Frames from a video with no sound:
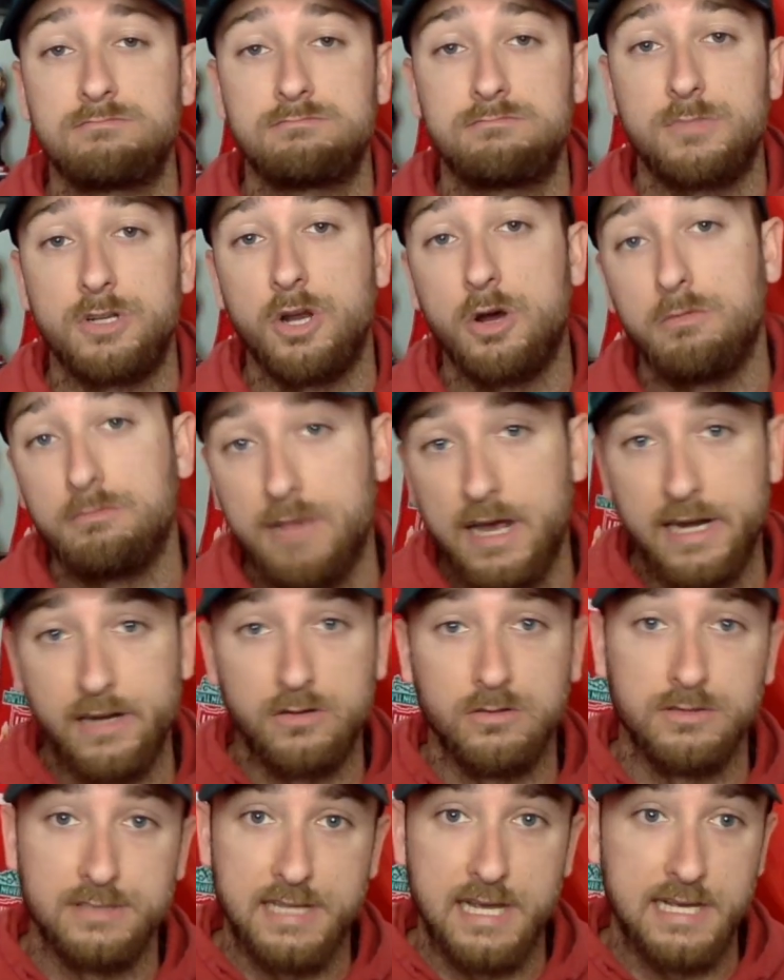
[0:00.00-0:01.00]
you know,
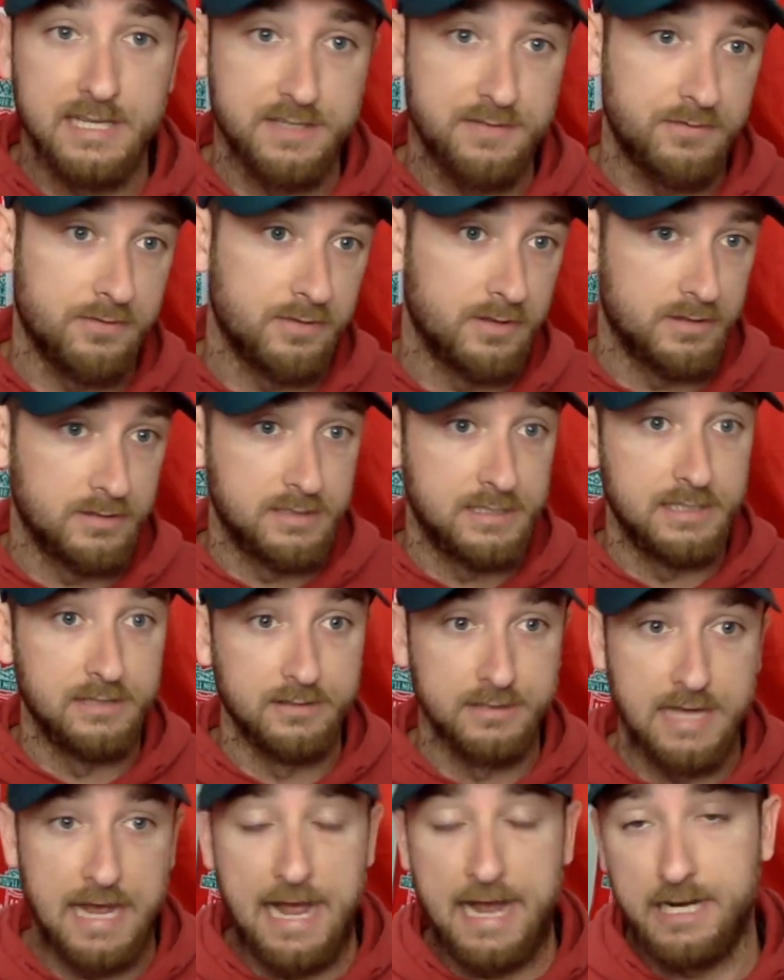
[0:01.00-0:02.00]
medical tests for the deal
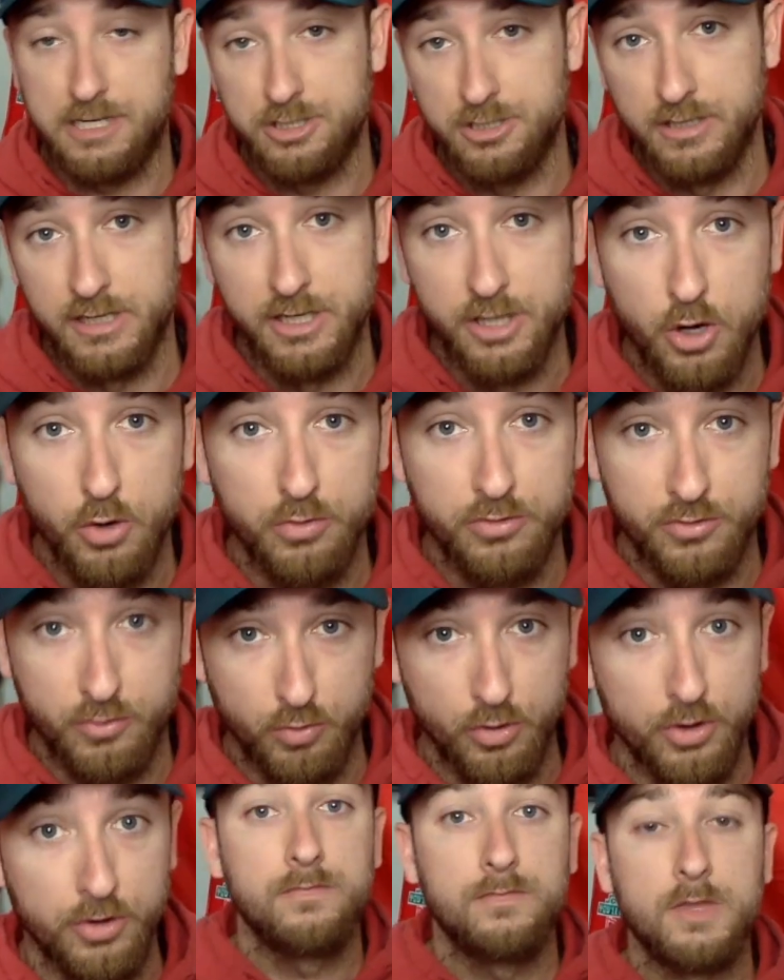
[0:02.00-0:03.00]
to actually go
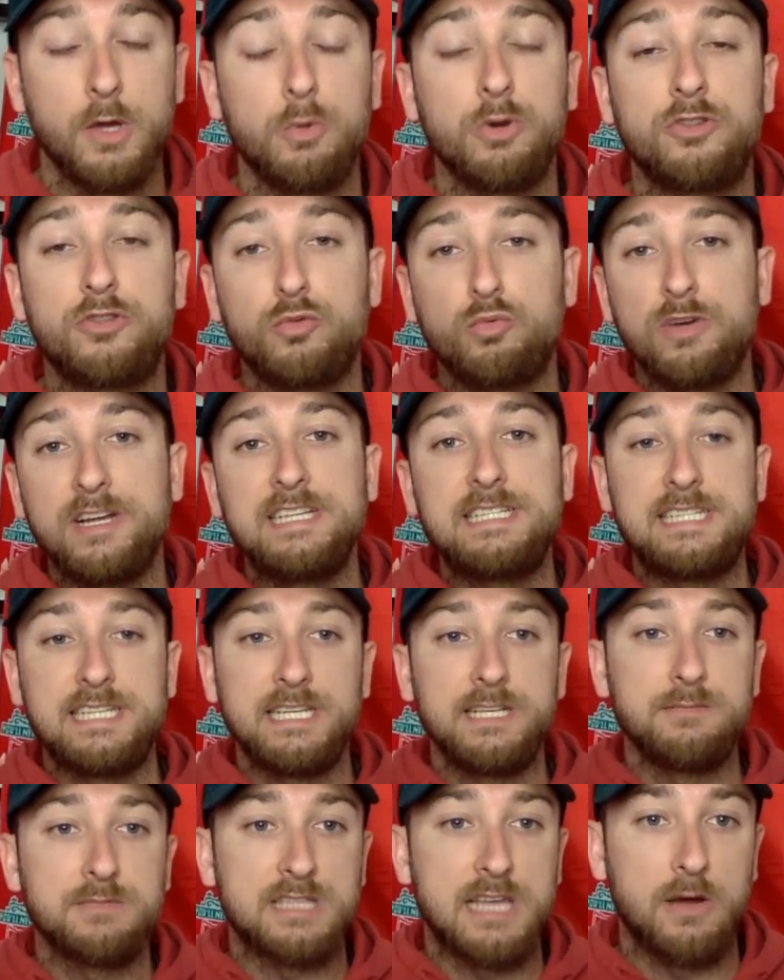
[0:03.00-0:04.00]
through. There were three
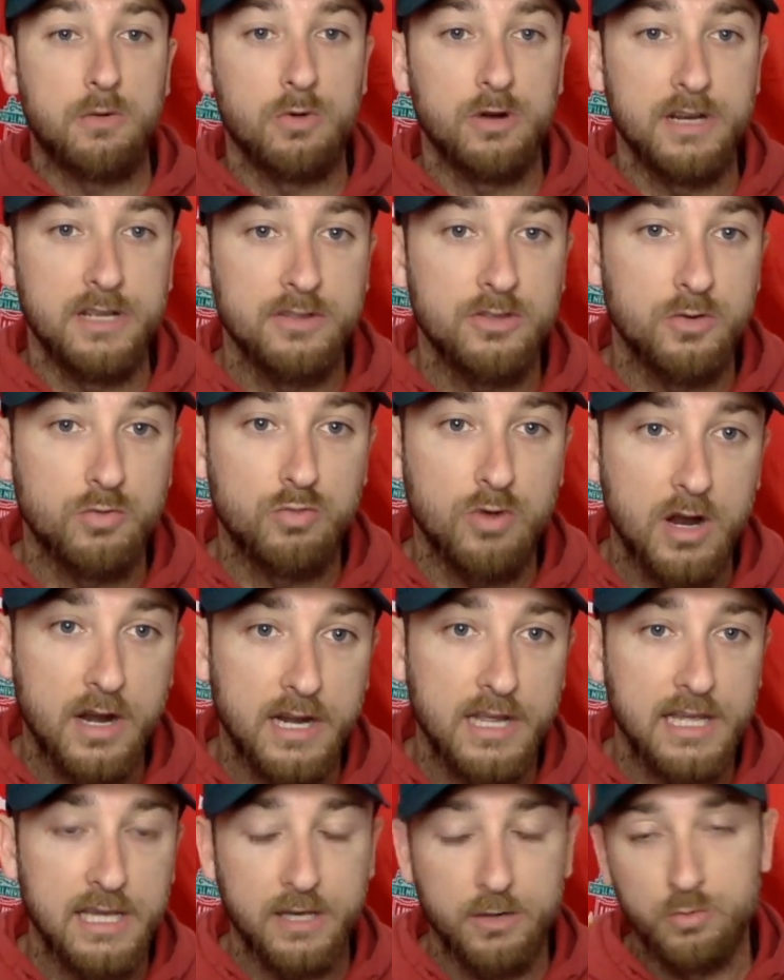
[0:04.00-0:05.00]
teams that were in the
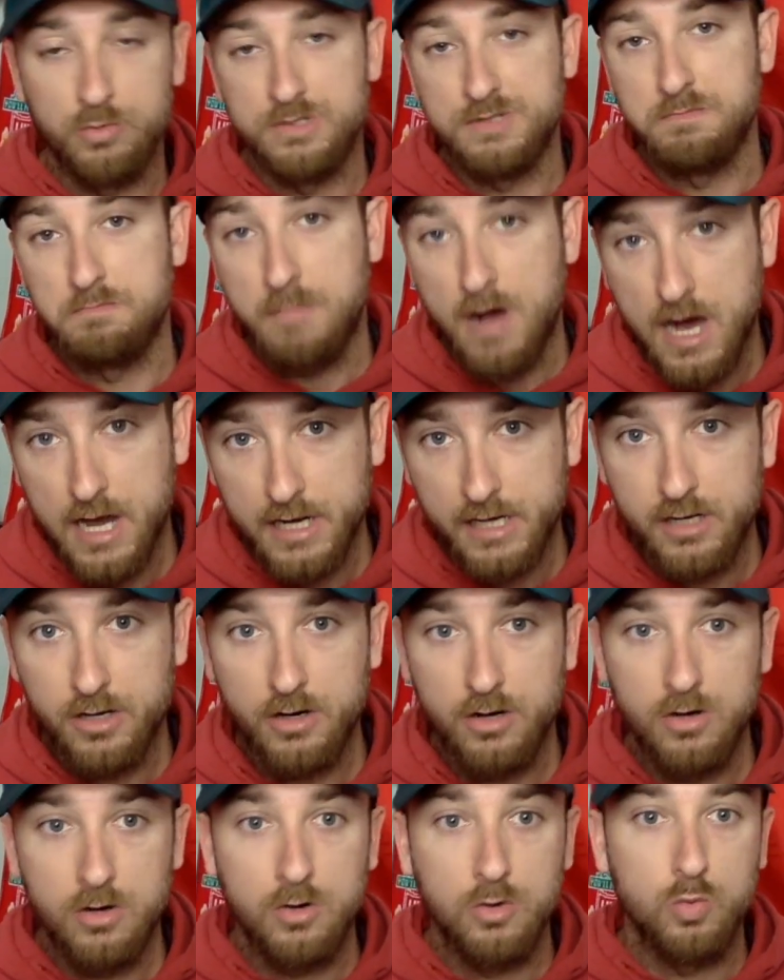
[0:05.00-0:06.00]
running. It was
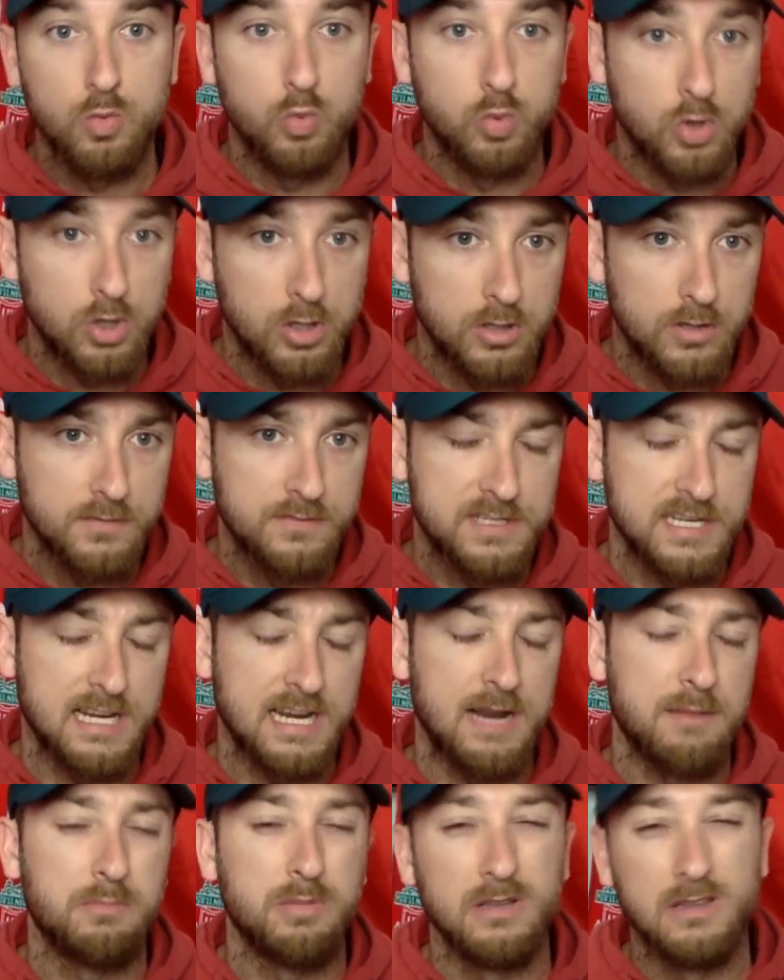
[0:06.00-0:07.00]
Monaco, Wolves, and
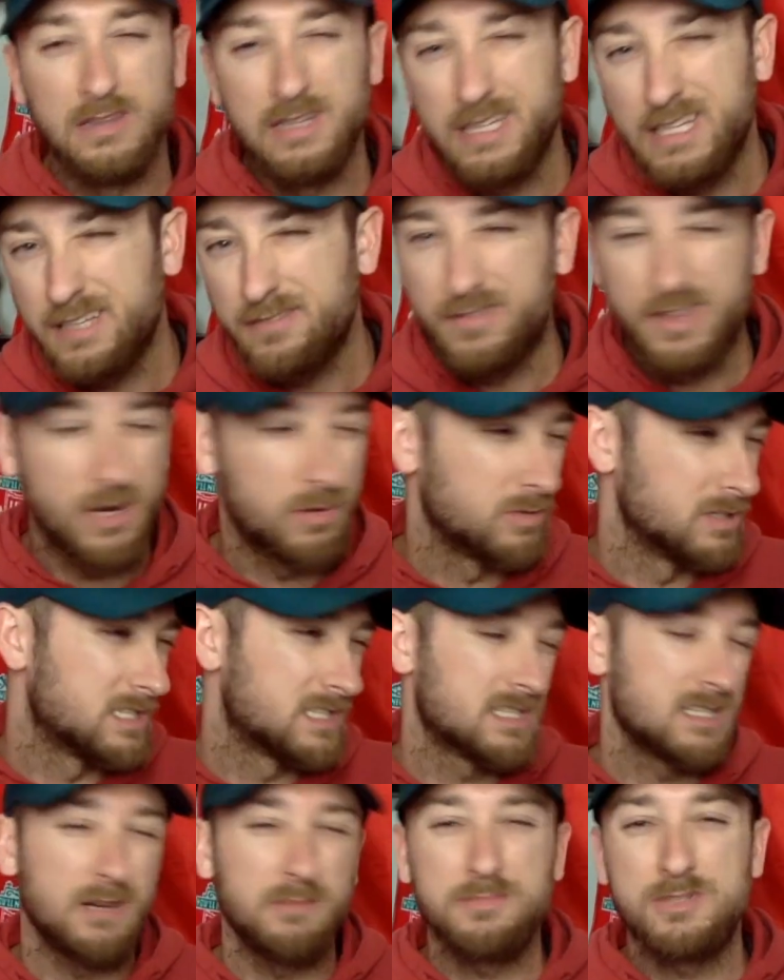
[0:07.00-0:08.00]
I believe there
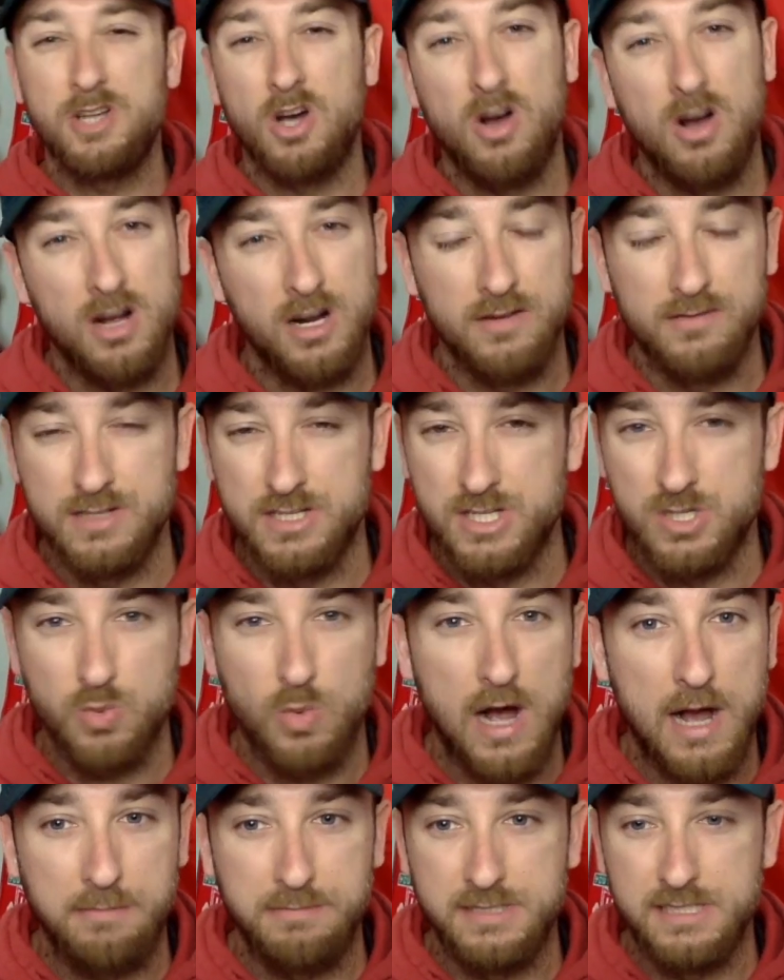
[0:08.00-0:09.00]
was some talk of a
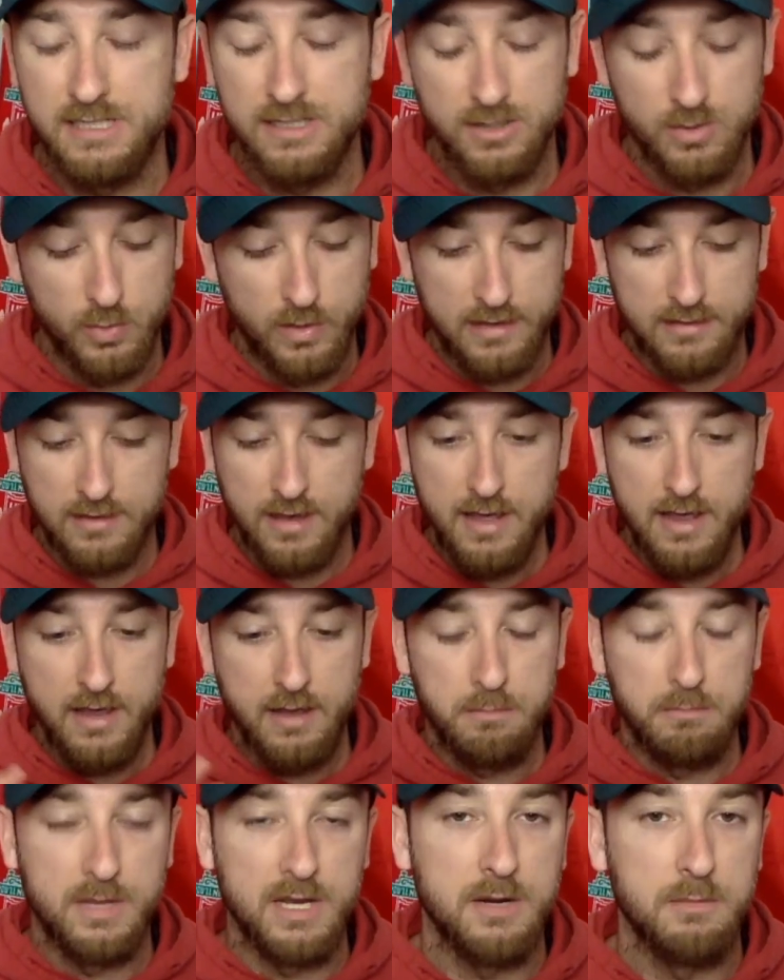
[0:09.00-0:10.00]
swap deal with
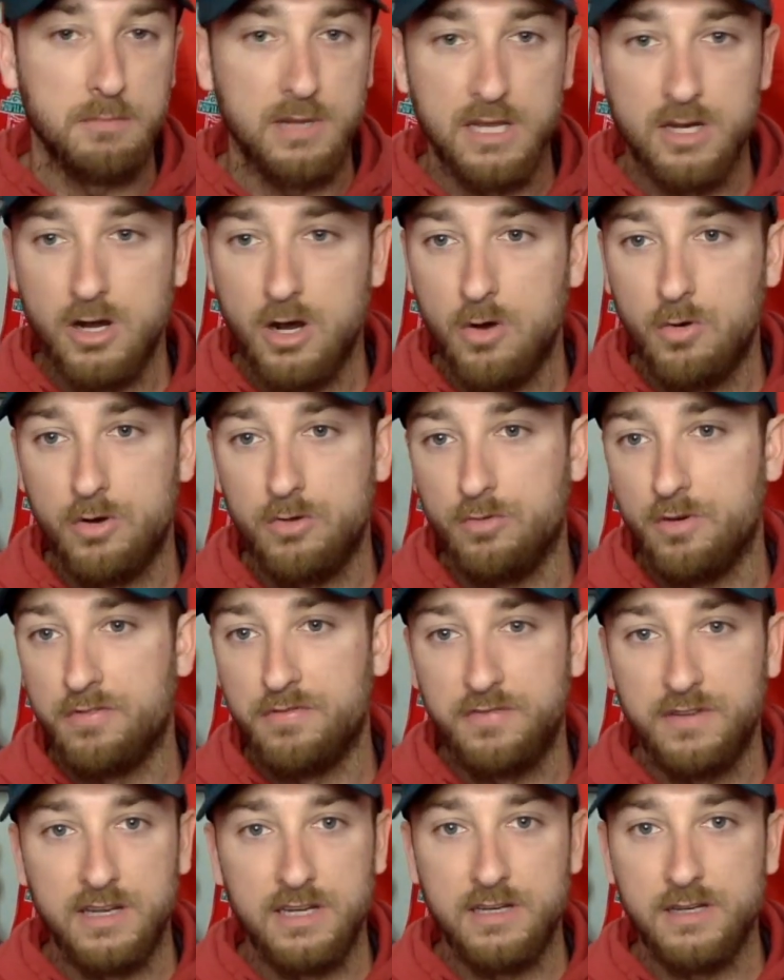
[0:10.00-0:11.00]
Minamino and
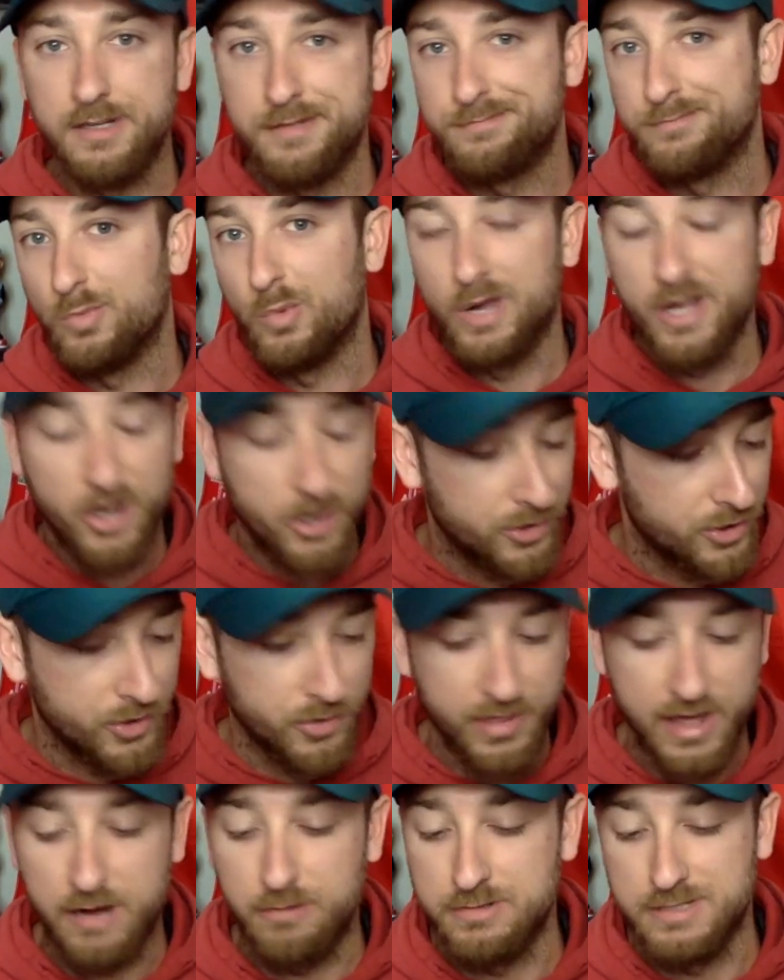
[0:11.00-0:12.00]
Rafinha. We all
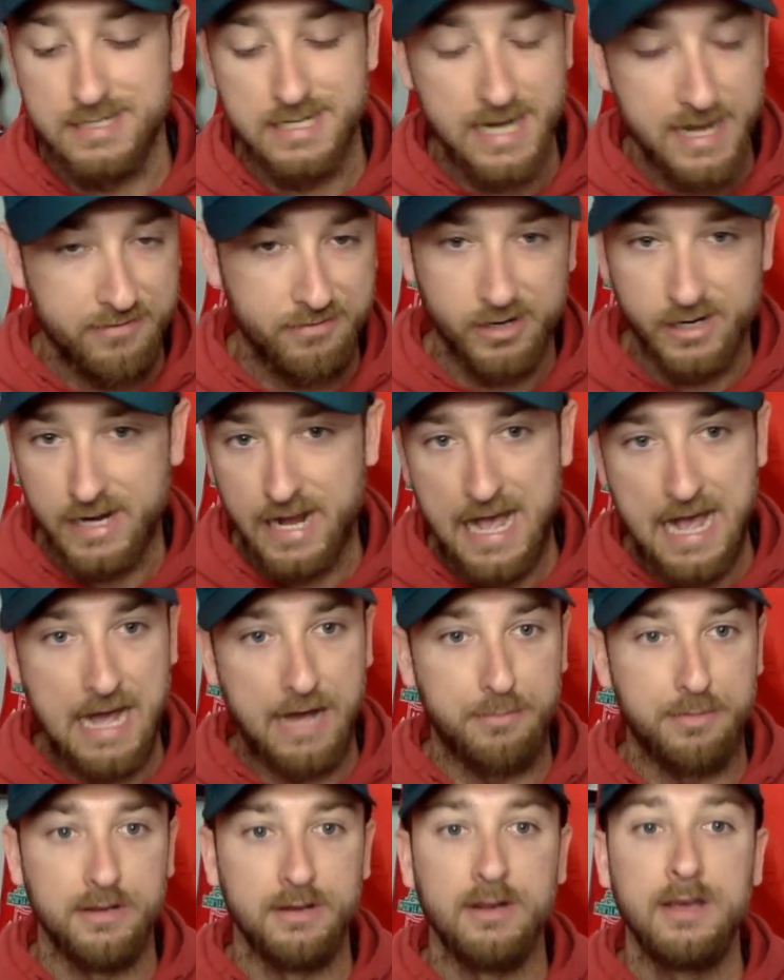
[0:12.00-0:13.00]
know that was never going to
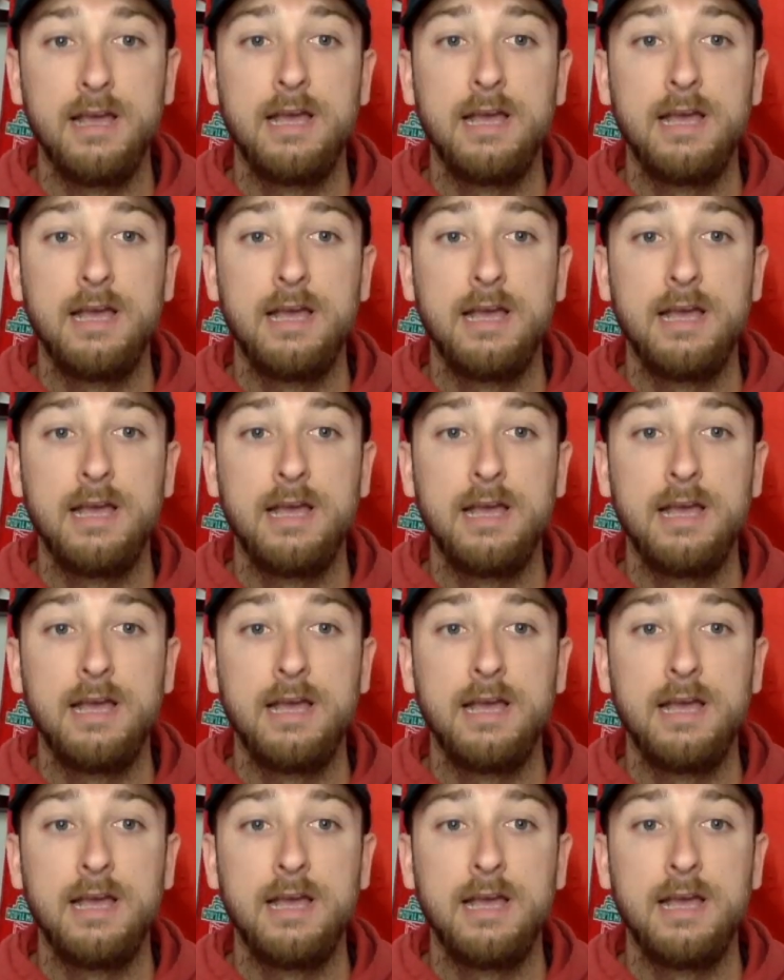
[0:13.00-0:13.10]
happen.